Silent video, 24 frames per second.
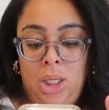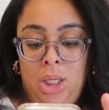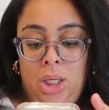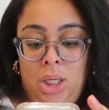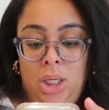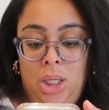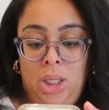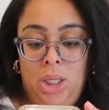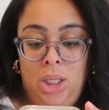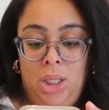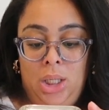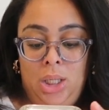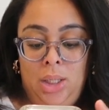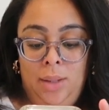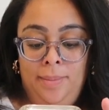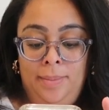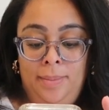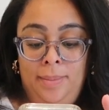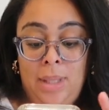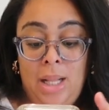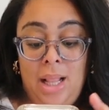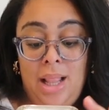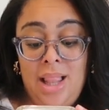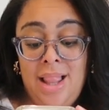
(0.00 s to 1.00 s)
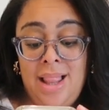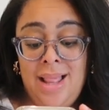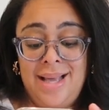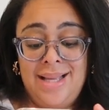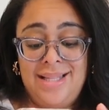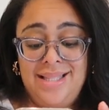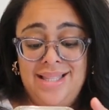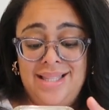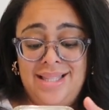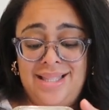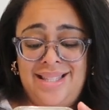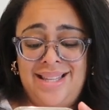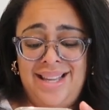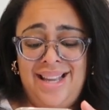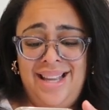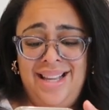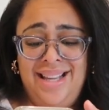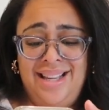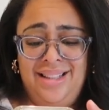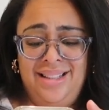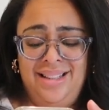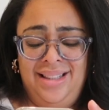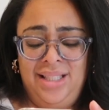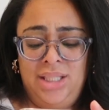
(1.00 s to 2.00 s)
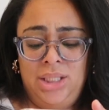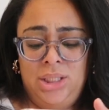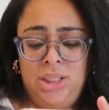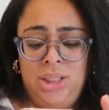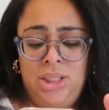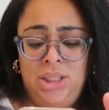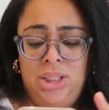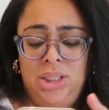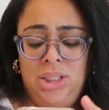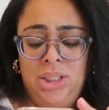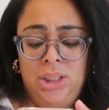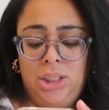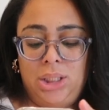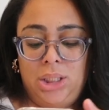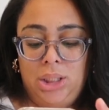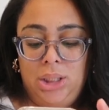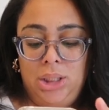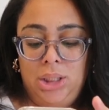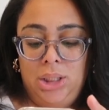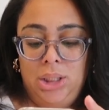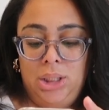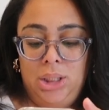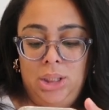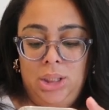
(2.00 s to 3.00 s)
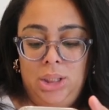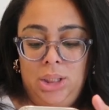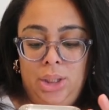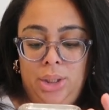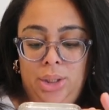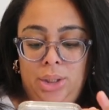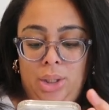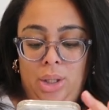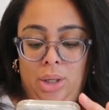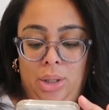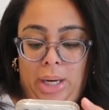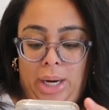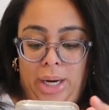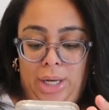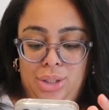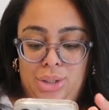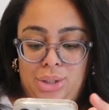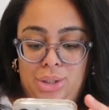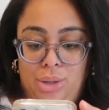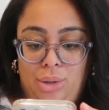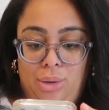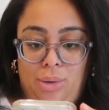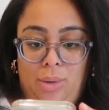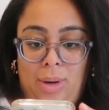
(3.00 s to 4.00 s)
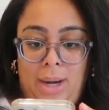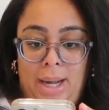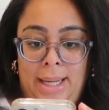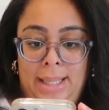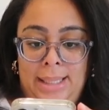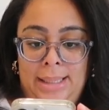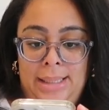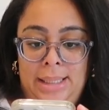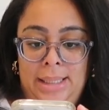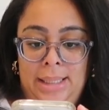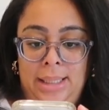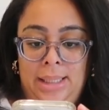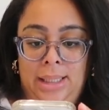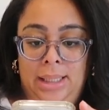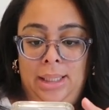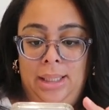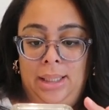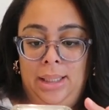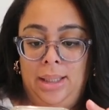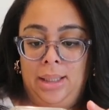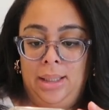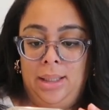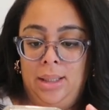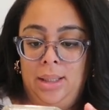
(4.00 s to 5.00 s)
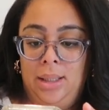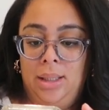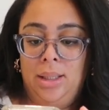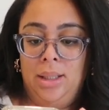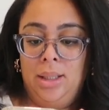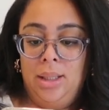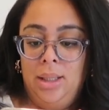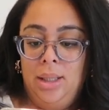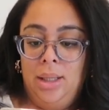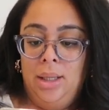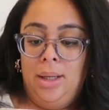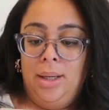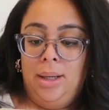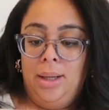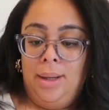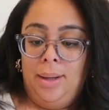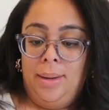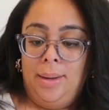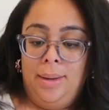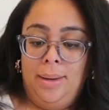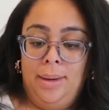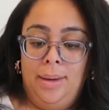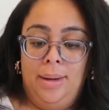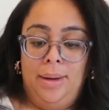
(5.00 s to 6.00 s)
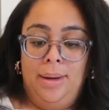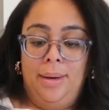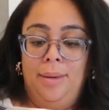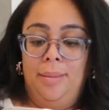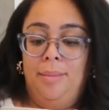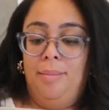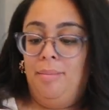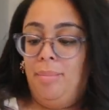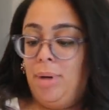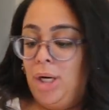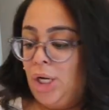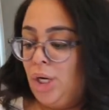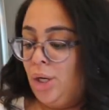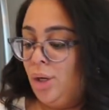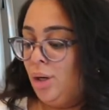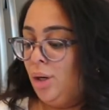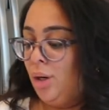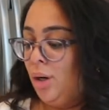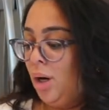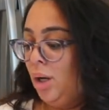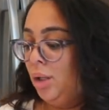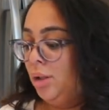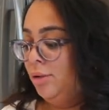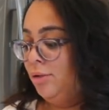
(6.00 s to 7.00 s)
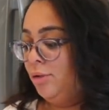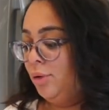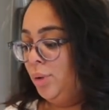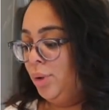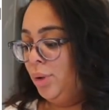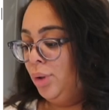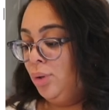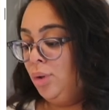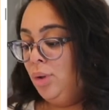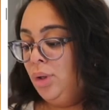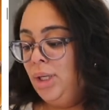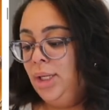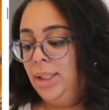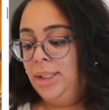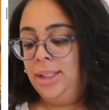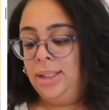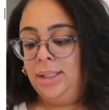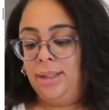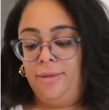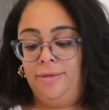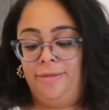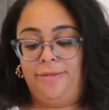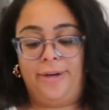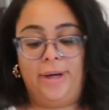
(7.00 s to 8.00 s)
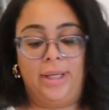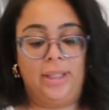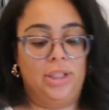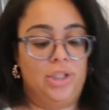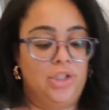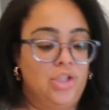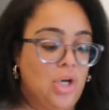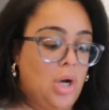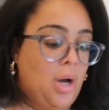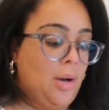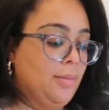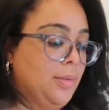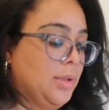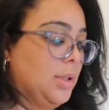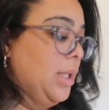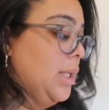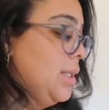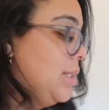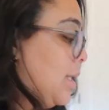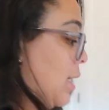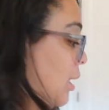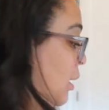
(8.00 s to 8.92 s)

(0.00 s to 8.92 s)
let's take a look. Okay, so I need butter, olive oil, onion, finely chopped. Let's